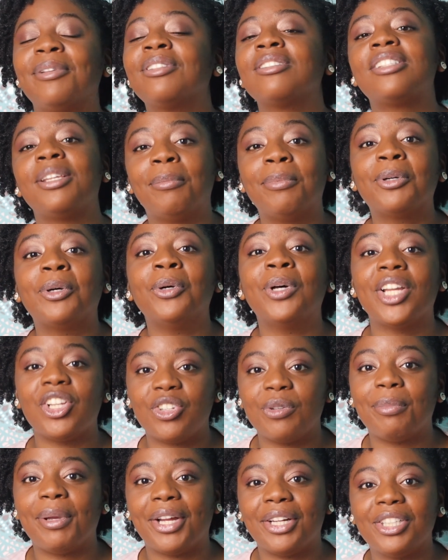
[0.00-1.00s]
typical
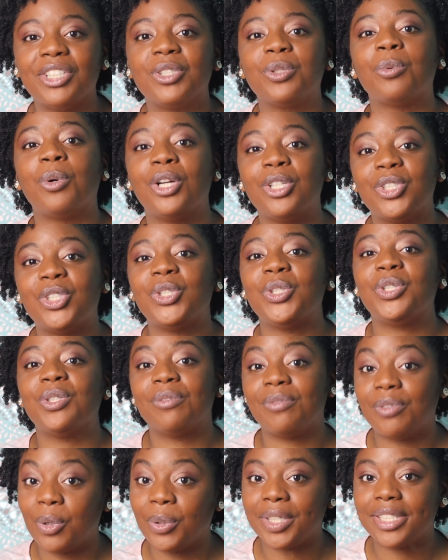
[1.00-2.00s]
Haitian parents want you to
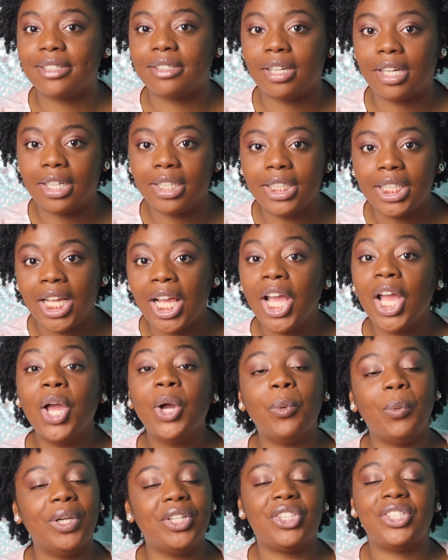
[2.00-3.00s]
focus on,
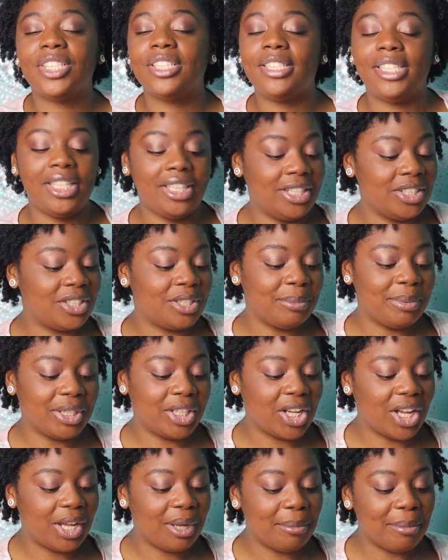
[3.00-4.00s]
which is either to
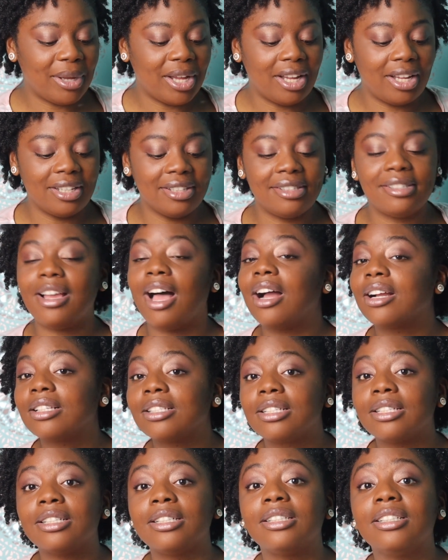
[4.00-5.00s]
become a
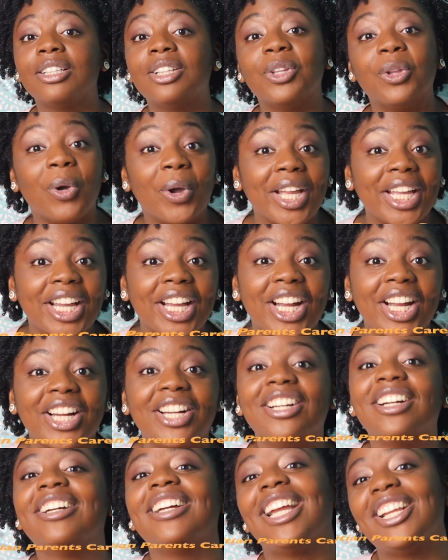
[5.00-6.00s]
doctor,
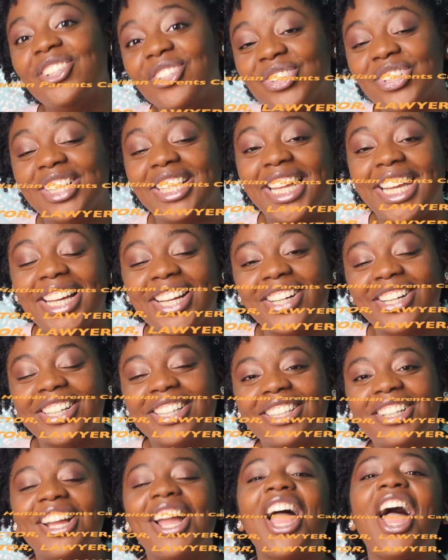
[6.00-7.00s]
lawyer, or
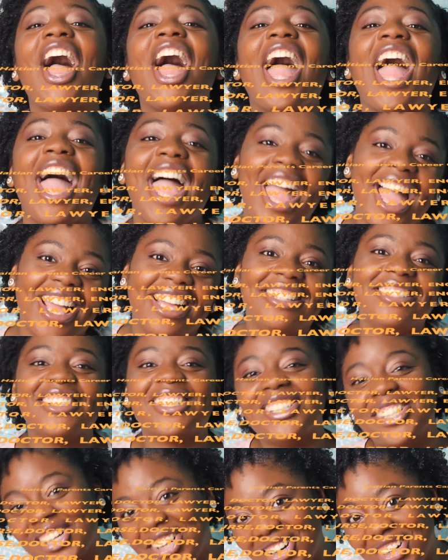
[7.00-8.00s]
engineer, and a
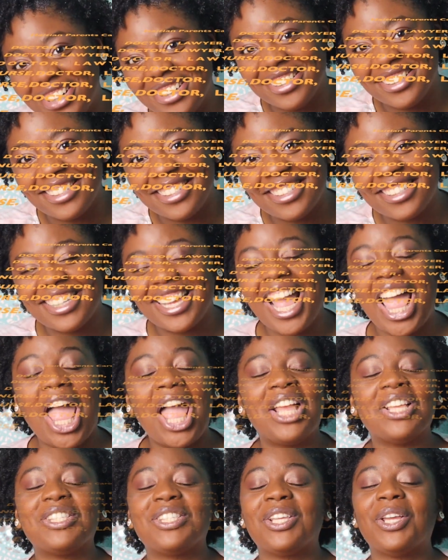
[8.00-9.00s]
nurse.
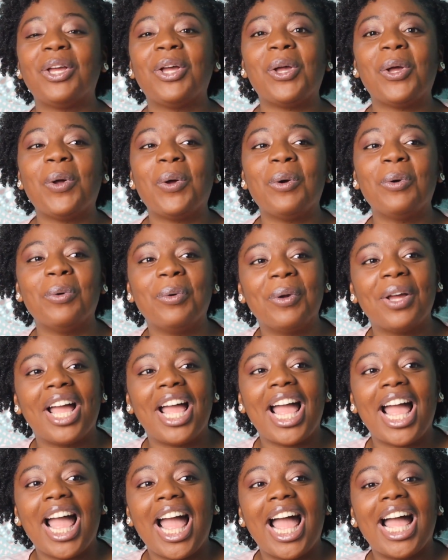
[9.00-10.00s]
So
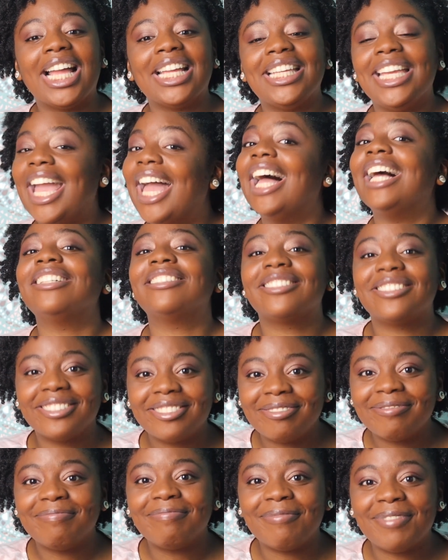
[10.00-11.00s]
yeah,
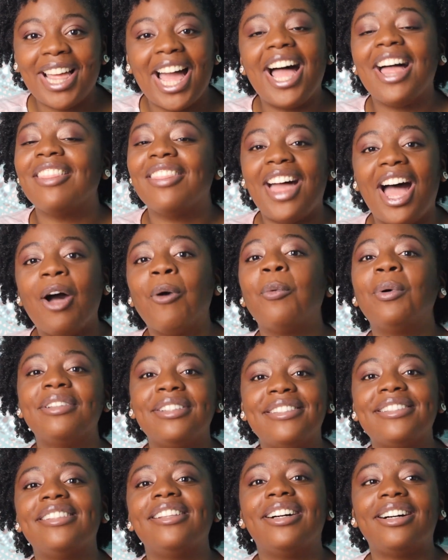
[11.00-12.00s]
that
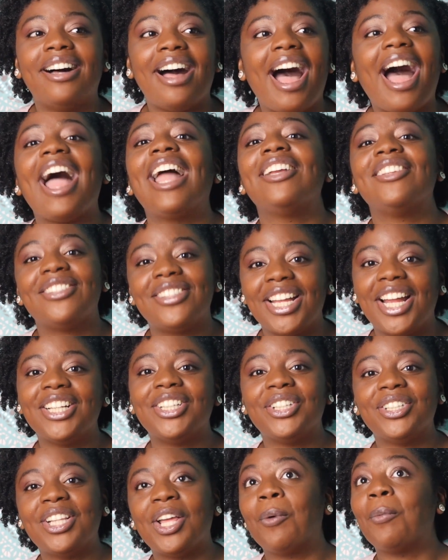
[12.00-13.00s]
was the high
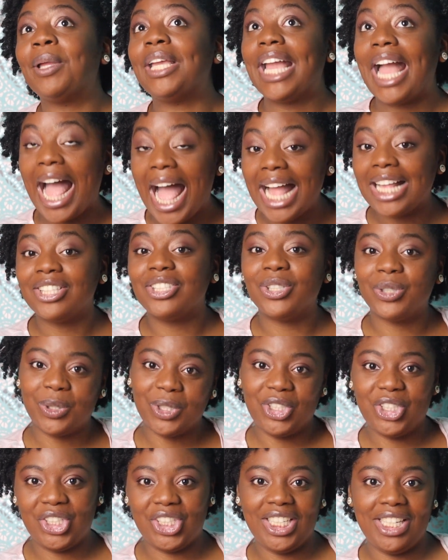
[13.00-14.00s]
standard that we had to
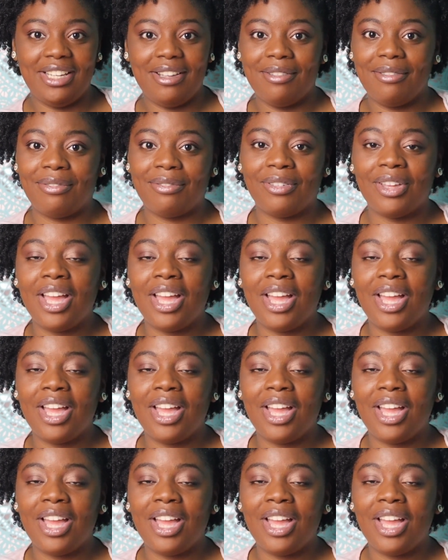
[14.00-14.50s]
achieve